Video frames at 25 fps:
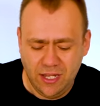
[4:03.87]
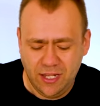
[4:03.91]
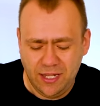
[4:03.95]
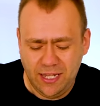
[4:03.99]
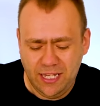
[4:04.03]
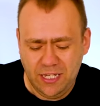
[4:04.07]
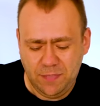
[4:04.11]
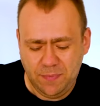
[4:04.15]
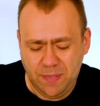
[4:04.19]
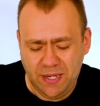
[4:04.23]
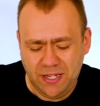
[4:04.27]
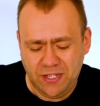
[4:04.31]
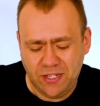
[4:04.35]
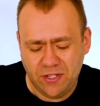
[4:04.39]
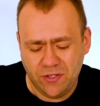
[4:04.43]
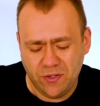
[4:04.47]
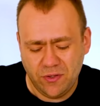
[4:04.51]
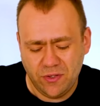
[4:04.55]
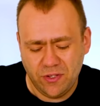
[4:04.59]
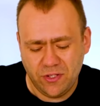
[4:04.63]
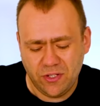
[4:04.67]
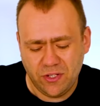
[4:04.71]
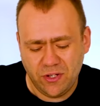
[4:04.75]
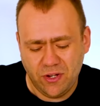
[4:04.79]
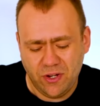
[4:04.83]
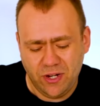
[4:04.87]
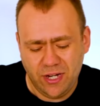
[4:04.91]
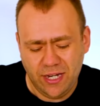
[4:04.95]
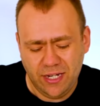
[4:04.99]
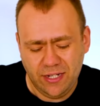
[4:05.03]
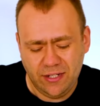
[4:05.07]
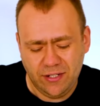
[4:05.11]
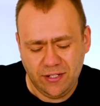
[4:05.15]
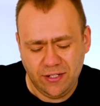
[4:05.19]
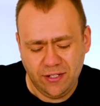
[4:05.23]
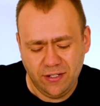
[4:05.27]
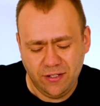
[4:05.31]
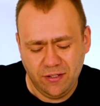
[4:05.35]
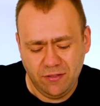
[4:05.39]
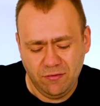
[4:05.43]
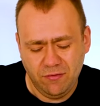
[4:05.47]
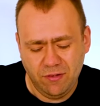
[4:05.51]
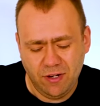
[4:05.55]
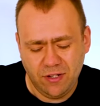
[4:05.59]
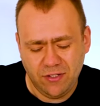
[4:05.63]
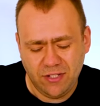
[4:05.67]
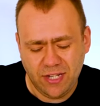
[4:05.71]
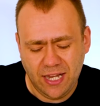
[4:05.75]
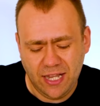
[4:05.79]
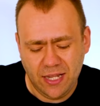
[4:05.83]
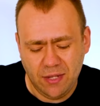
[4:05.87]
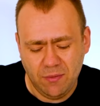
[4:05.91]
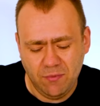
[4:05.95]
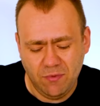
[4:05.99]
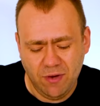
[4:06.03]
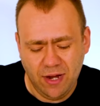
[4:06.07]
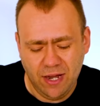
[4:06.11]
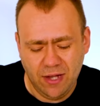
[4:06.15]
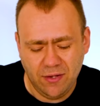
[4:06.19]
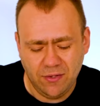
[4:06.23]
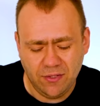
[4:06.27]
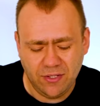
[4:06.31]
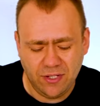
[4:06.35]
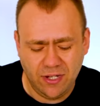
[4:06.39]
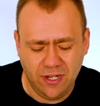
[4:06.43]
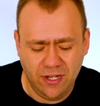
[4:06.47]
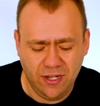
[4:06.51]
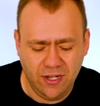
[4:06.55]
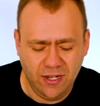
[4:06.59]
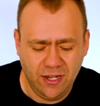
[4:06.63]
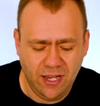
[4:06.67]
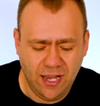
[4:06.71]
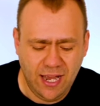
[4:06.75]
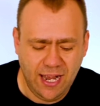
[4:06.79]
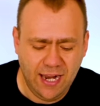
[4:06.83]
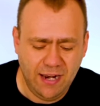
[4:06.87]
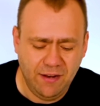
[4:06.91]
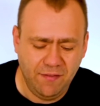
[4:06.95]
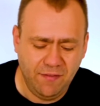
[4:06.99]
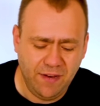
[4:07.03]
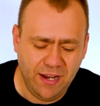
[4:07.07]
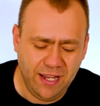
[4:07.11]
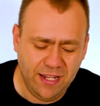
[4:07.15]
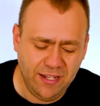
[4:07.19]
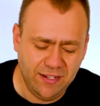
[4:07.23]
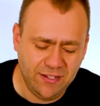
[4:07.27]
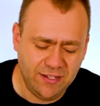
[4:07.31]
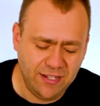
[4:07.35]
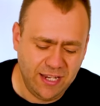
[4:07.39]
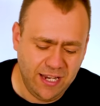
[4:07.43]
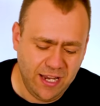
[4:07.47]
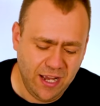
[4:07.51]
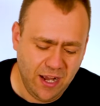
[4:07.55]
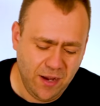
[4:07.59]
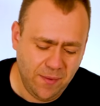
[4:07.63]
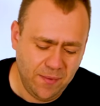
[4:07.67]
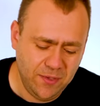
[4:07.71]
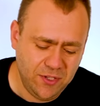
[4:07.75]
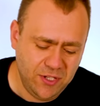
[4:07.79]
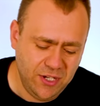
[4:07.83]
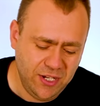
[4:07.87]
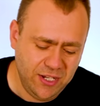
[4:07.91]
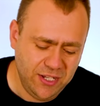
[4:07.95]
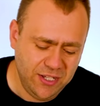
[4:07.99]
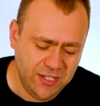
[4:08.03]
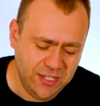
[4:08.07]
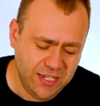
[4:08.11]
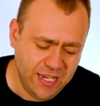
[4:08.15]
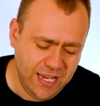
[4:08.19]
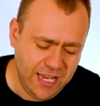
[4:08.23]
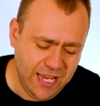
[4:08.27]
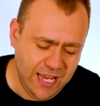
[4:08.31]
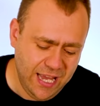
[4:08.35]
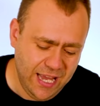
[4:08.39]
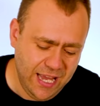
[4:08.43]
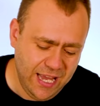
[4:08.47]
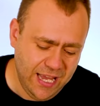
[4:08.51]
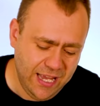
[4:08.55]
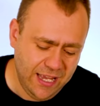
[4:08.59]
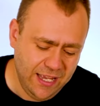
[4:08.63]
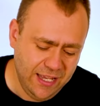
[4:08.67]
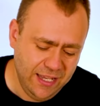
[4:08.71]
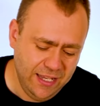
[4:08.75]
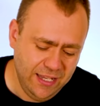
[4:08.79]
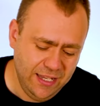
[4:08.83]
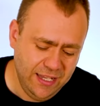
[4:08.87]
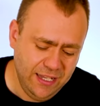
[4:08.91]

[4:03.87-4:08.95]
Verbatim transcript: these pieces on the side, rotate them around to elevate the seat up, which you can see here.